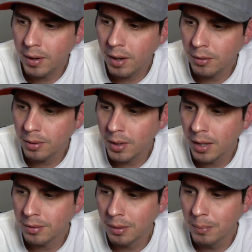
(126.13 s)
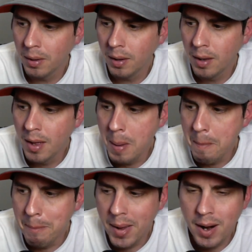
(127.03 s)
And I also got some uh,
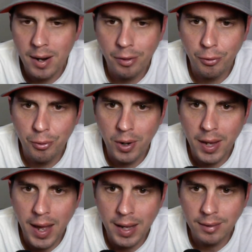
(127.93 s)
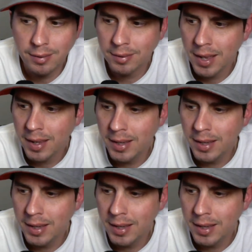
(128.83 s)
Bear 3X